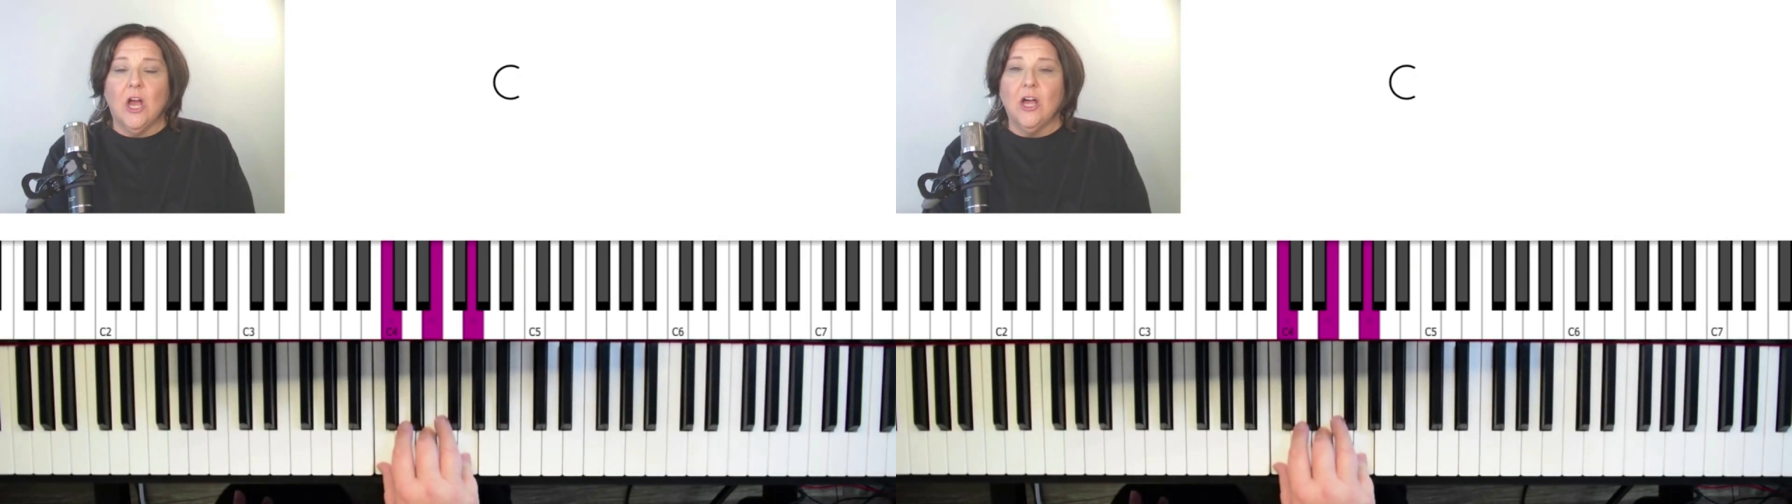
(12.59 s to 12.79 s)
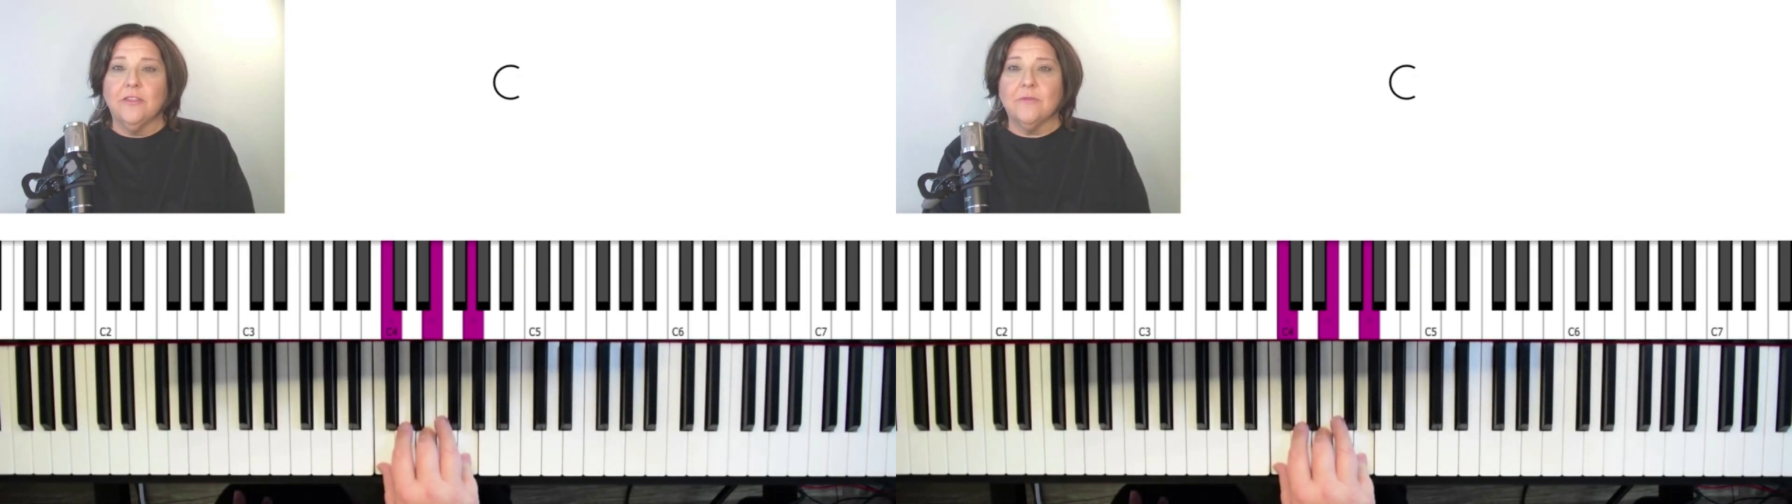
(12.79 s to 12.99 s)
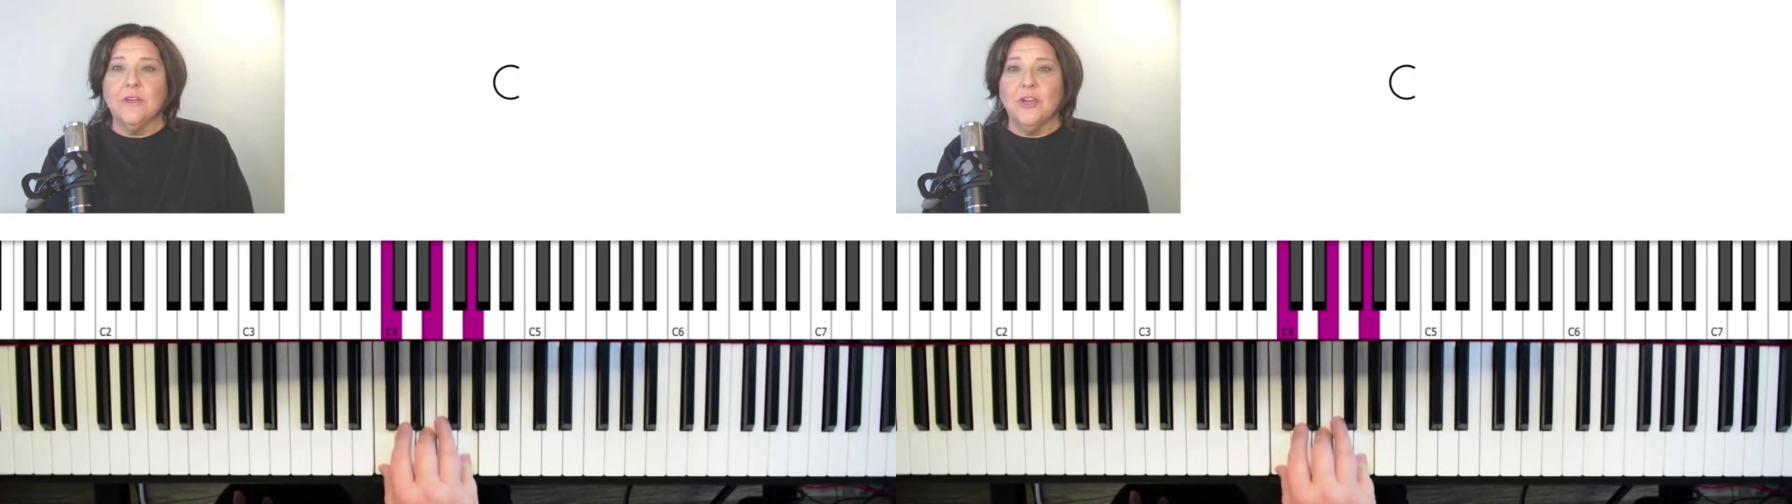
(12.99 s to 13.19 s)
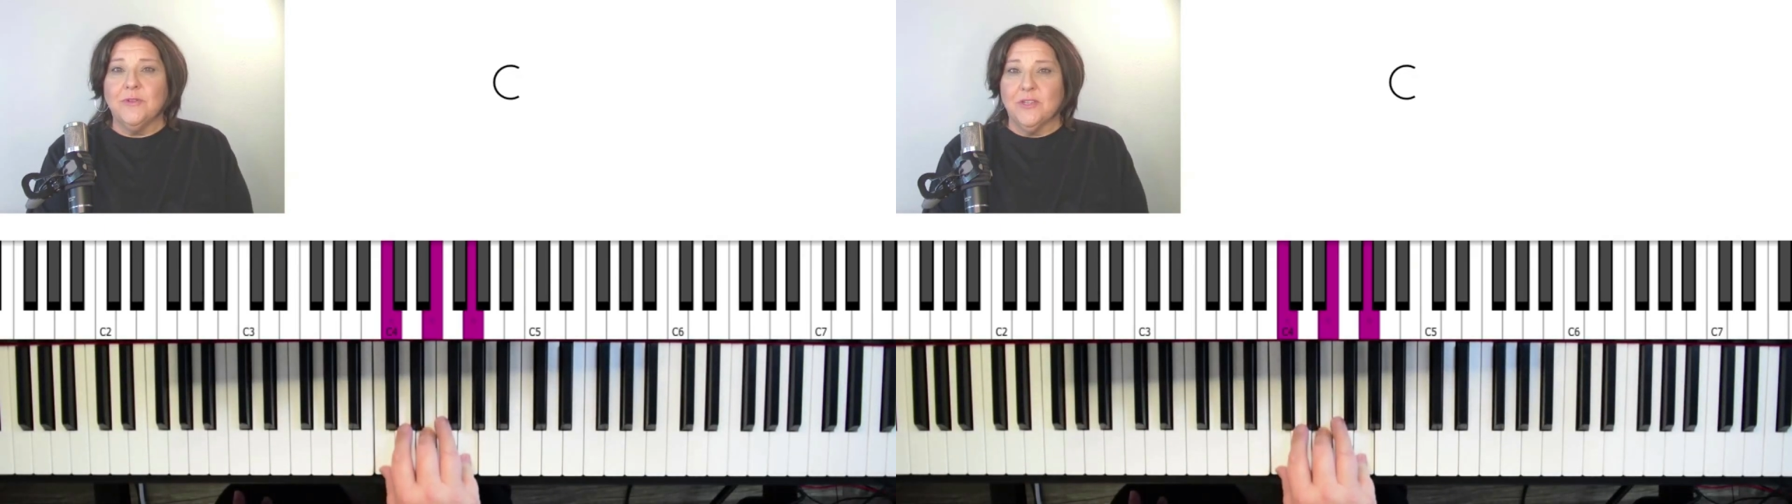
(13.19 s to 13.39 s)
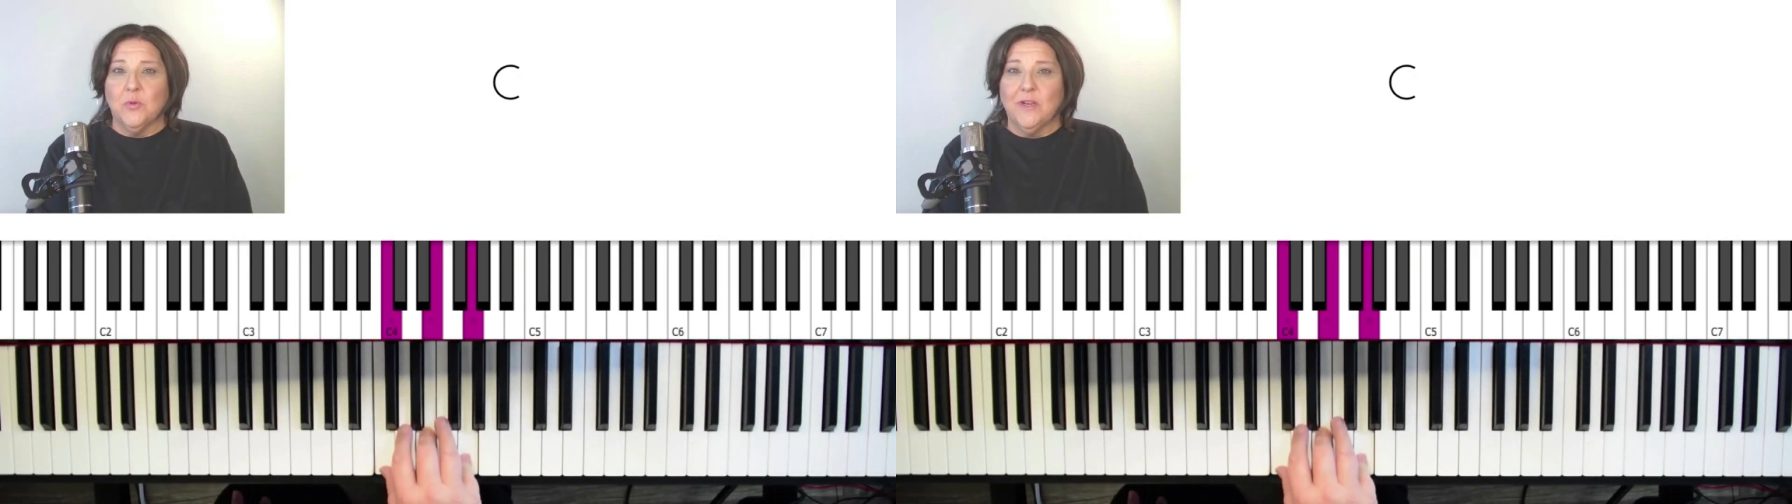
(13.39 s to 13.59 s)
all three
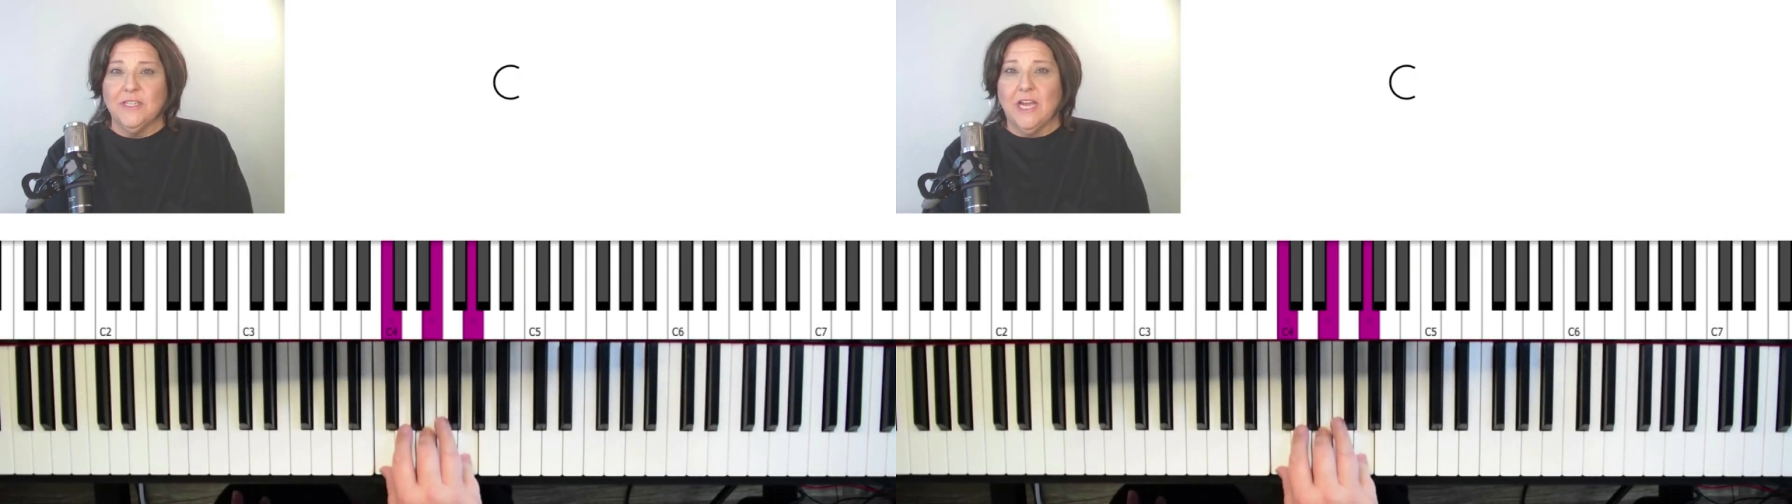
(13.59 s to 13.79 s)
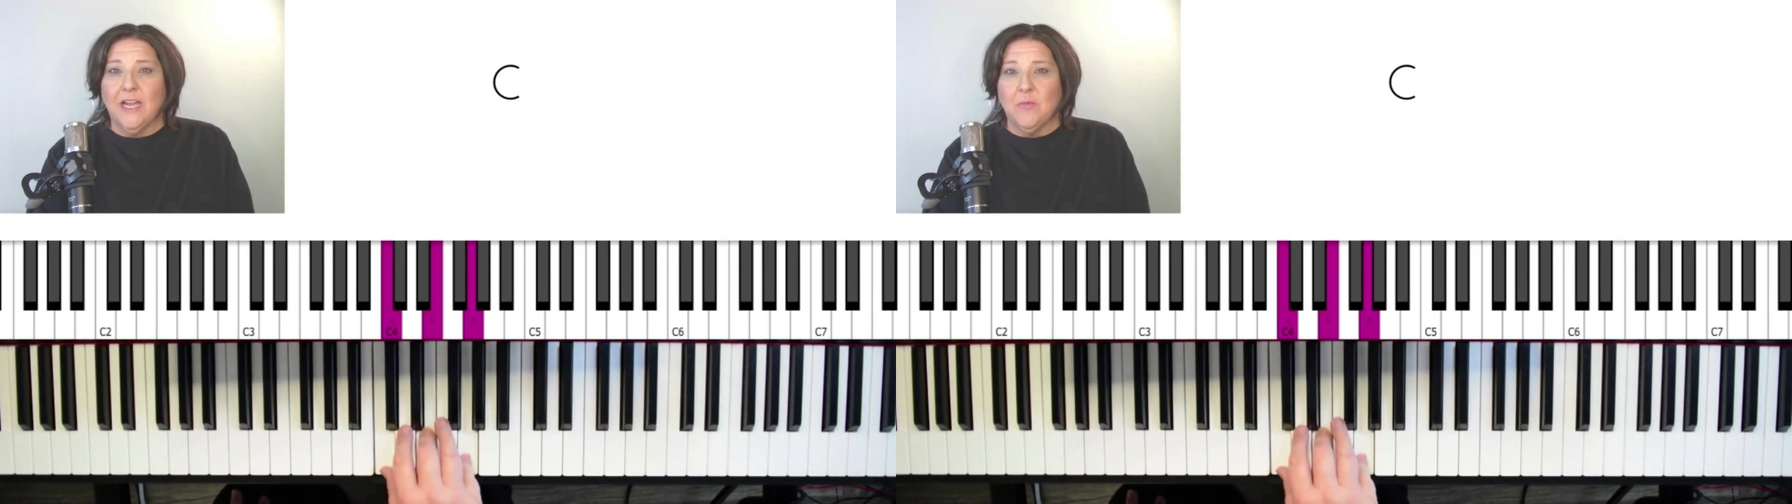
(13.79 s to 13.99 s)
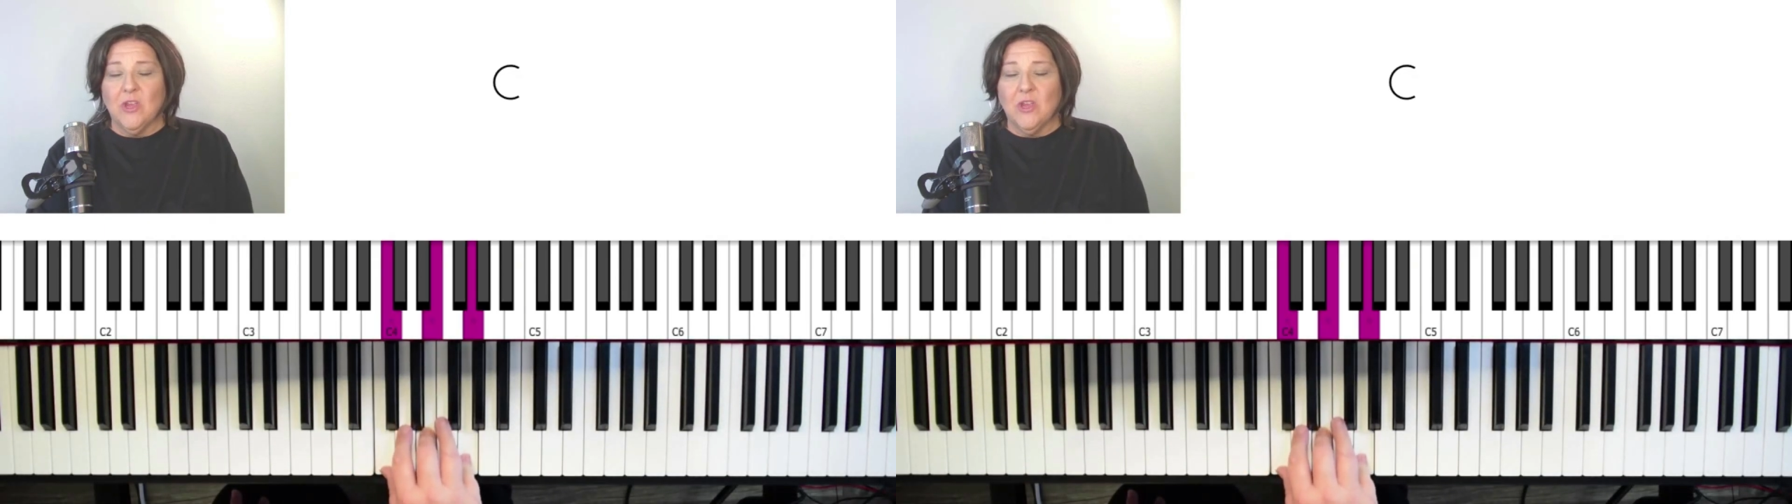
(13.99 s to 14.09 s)
notes at one time,